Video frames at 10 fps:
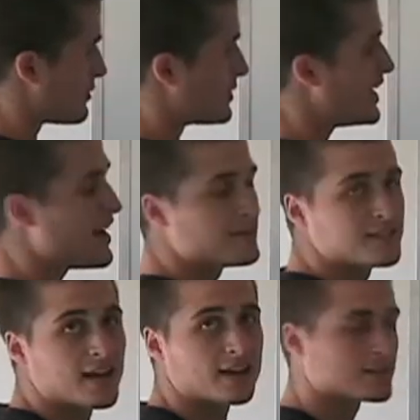3
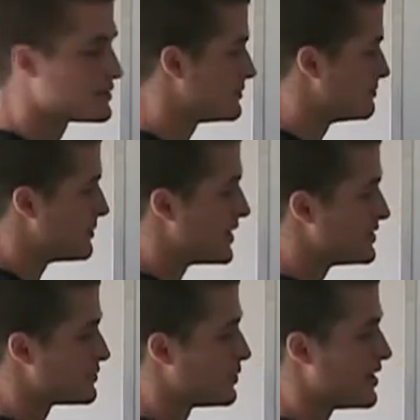halves x
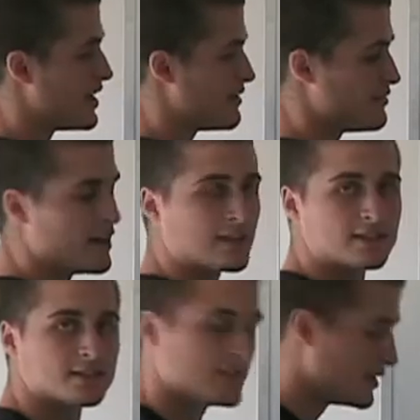minus 1 half
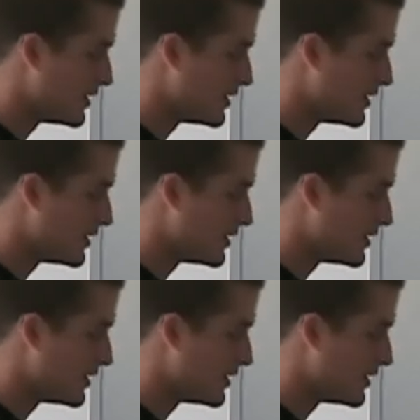x